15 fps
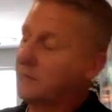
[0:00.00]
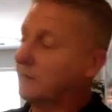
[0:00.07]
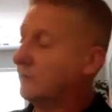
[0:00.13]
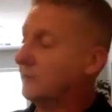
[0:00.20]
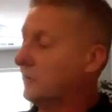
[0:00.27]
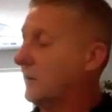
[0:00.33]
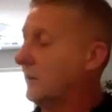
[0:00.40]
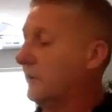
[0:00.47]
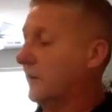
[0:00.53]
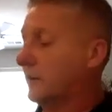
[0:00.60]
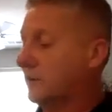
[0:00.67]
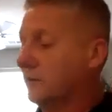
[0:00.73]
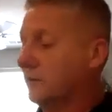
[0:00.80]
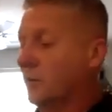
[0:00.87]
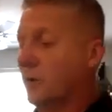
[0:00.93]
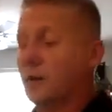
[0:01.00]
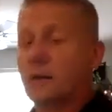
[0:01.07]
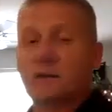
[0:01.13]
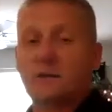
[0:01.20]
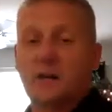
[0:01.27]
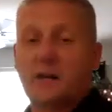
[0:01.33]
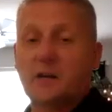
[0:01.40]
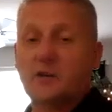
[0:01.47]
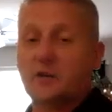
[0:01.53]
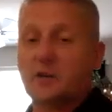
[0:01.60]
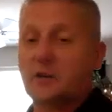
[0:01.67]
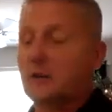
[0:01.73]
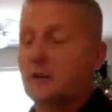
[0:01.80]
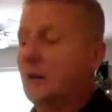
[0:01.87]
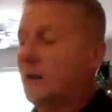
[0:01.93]
certificates of
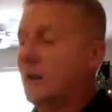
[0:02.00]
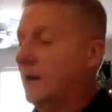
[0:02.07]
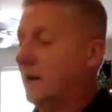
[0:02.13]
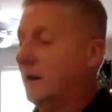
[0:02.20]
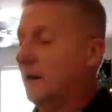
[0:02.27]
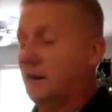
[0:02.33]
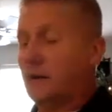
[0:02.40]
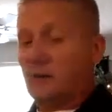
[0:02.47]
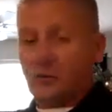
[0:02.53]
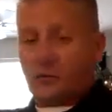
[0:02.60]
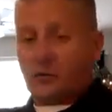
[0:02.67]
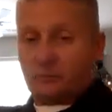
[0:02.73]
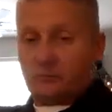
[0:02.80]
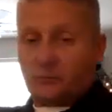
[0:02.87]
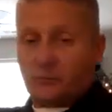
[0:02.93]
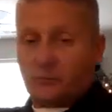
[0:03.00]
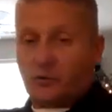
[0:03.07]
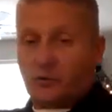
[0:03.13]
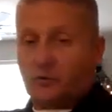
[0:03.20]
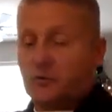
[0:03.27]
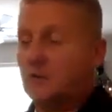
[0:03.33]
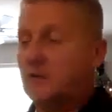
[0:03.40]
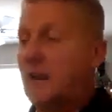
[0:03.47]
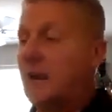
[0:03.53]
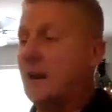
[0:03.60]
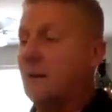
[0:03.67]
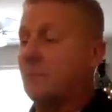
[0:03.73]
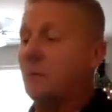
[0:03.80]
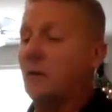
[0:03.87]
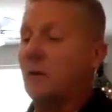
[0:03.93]
organization, your stamp,